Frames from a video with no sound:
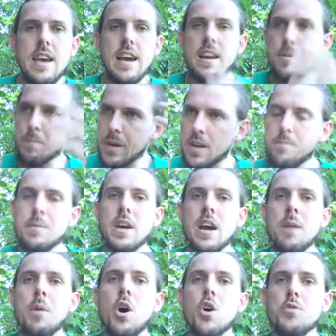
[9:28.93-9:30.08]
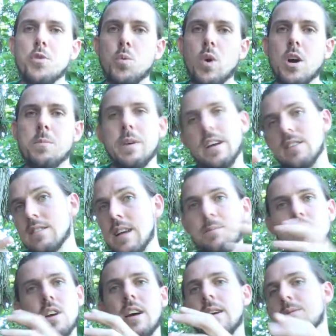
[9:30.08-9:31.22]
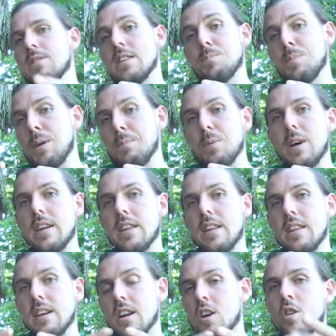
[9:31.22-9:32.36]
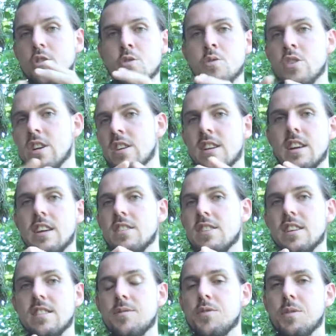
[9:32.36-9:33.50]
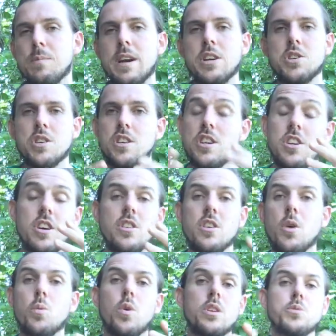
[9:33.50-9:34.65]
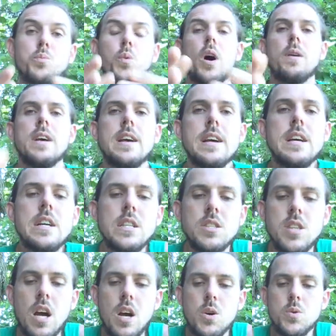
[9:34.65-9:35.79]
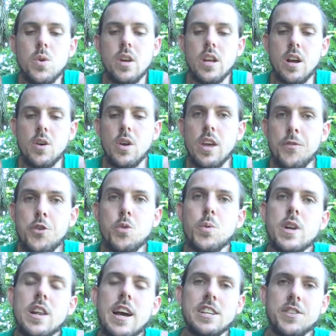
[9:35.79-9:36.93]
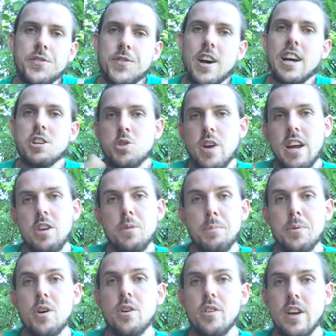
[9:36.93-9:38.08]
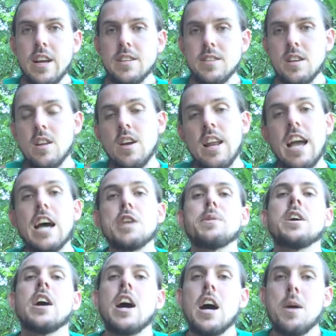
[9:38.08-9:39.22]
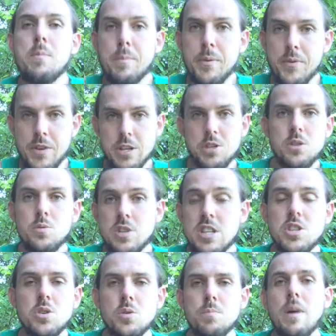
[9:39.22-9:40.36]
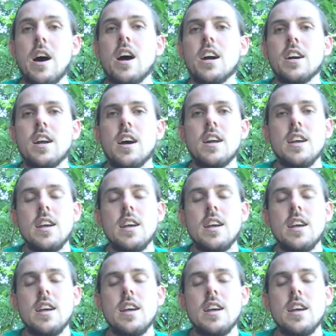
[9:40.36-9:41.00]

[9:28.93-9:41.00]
and it can become overwhelming. And sometimes there's people out there that are contradicting each other's information. You don't know what's what. So, if you would like to fast track your progress and learn how to become a professional digital marketer,